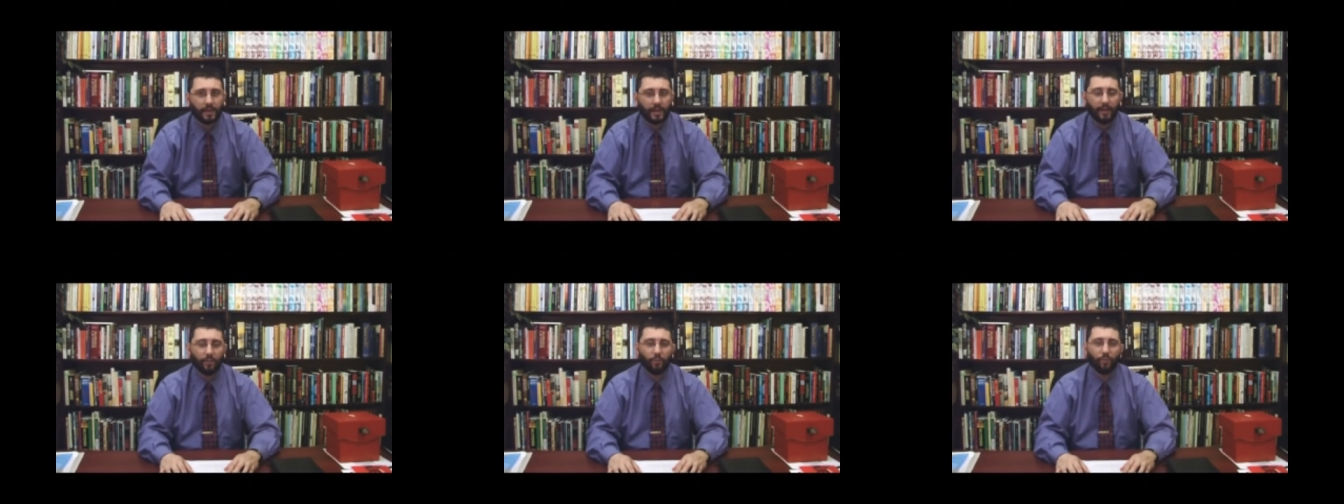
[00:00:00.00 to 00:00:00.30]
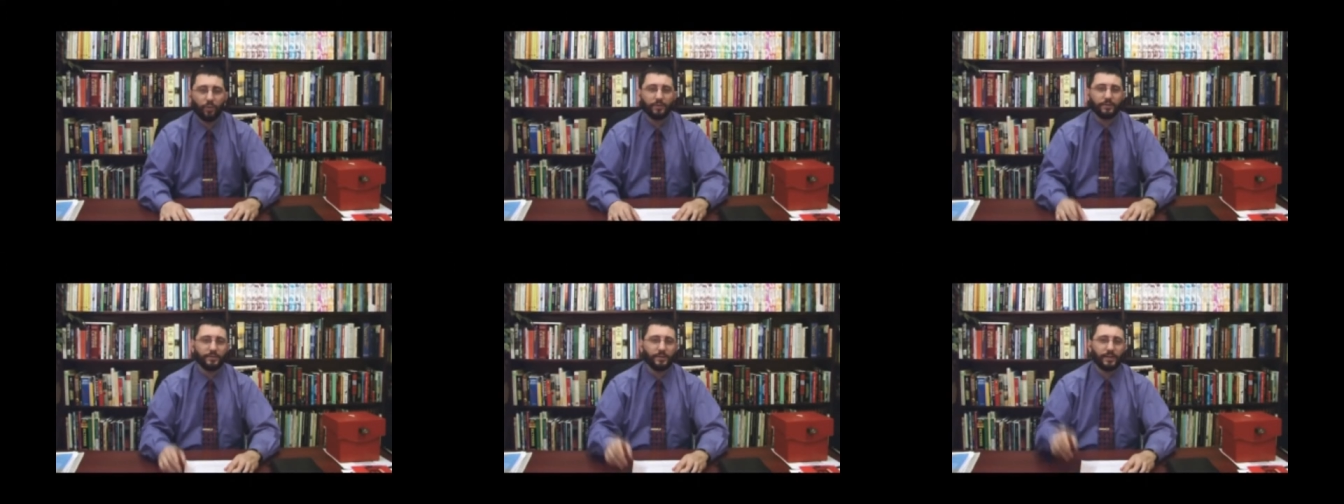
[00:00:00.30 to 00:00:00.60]

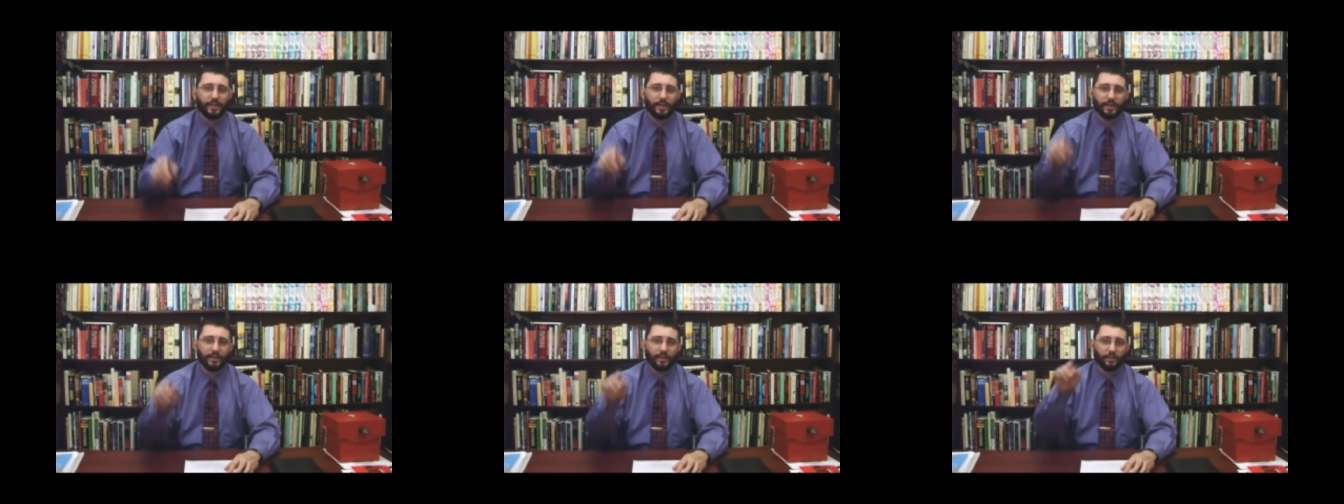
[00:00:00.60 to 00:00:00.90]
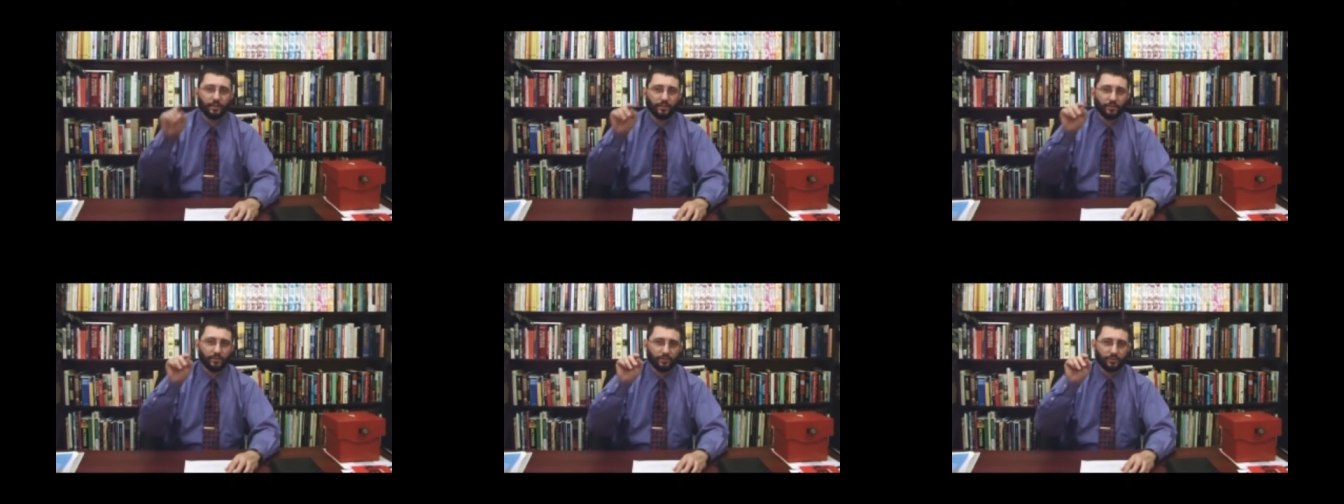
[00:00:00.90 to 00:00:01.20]
And what
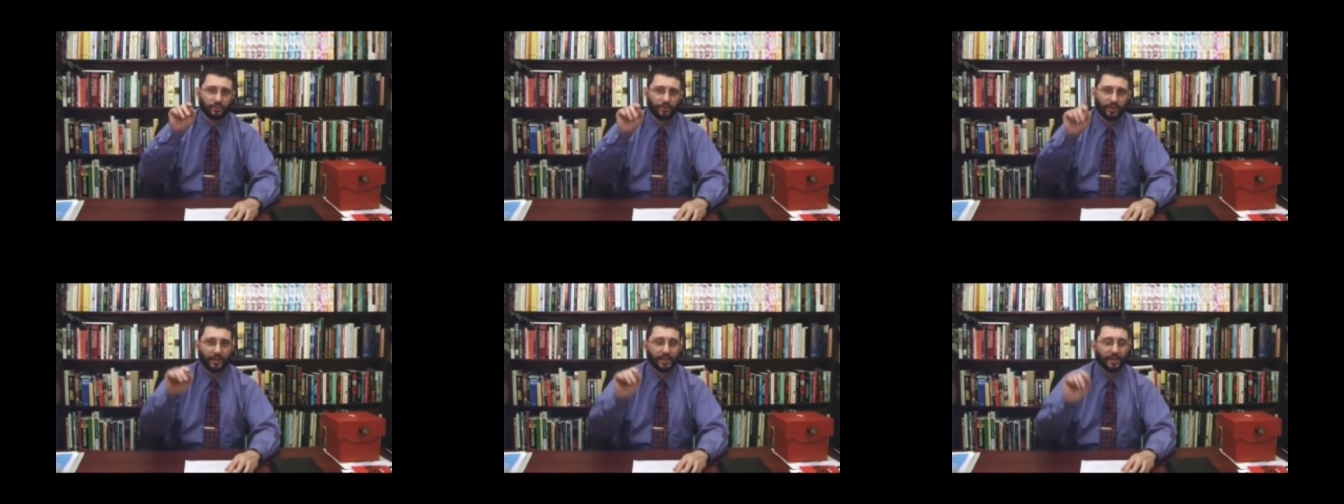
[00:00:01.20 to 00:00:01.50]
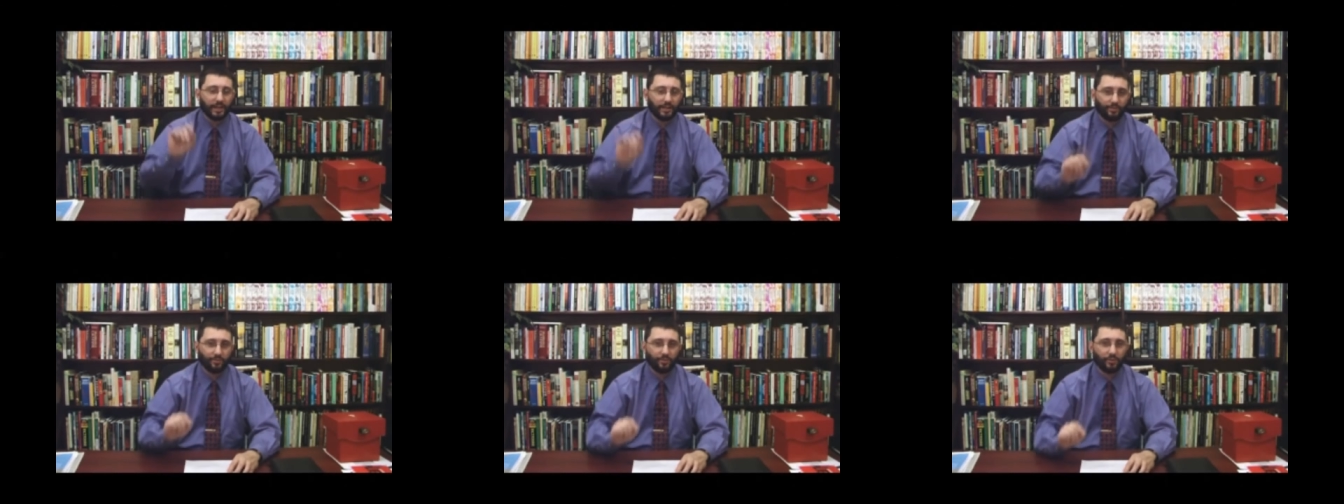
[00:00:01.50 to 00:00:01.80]
they try
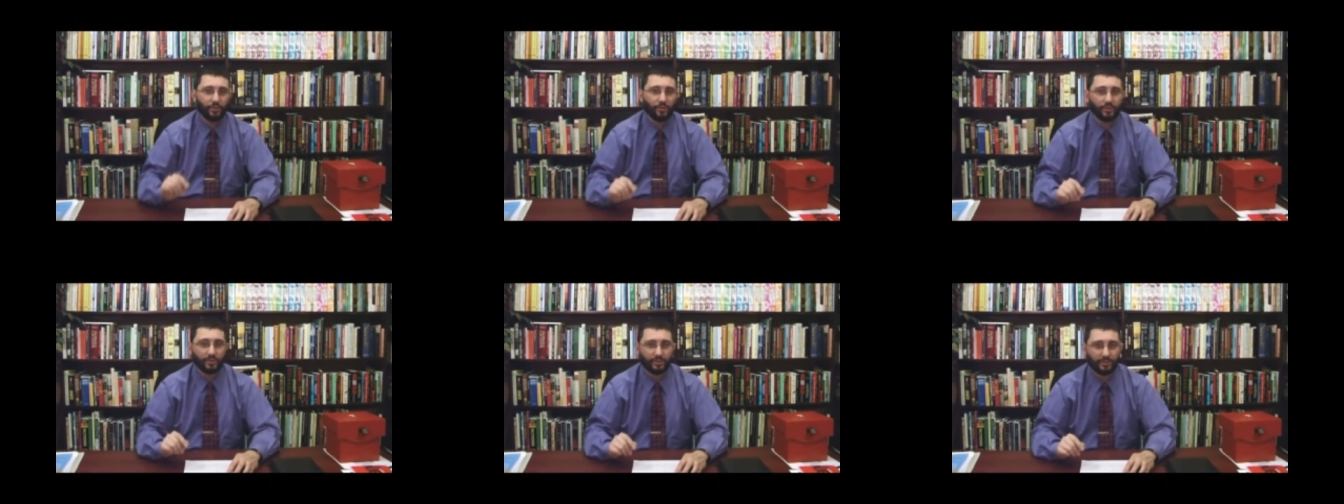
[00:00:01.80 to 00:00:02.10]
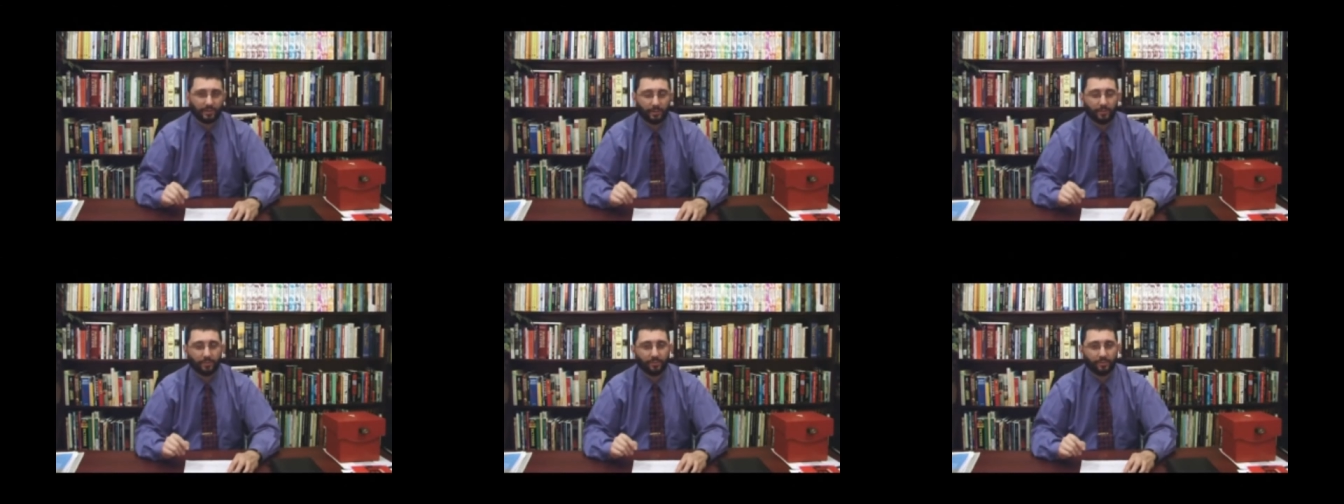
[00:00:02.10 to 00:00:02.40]
to get through, and
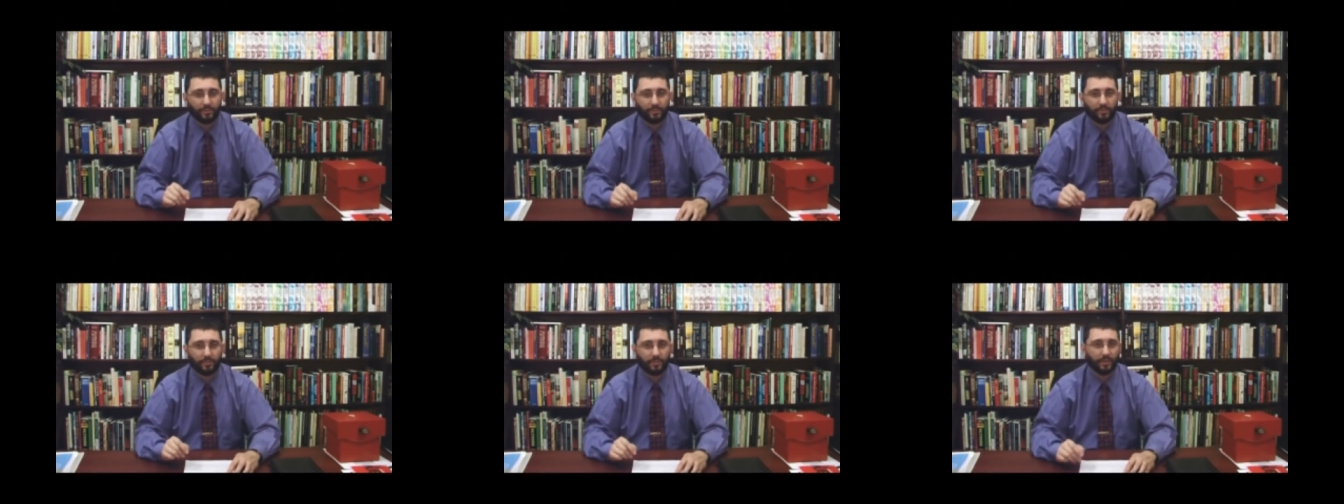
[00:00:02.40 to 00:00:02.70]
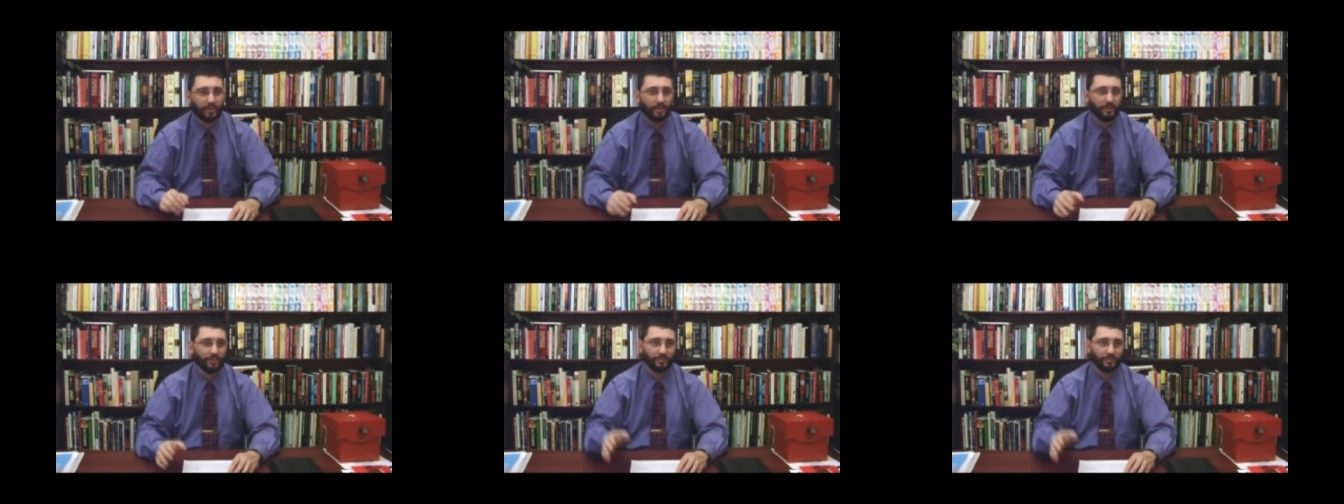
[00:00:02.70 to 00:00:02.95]
some of them